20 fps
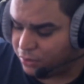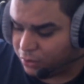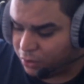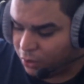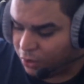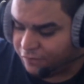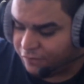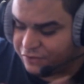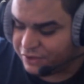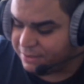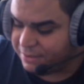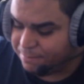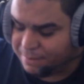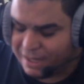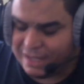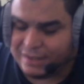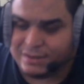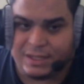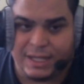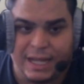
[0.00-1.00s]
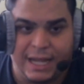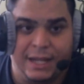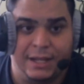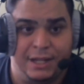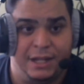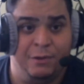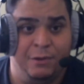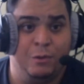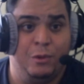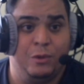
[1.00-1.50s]
hope for the best
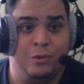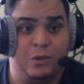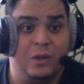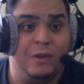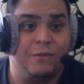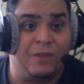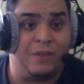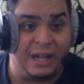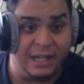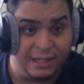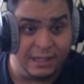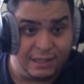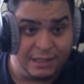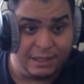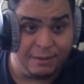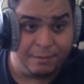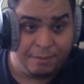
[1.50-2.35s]
that it will finally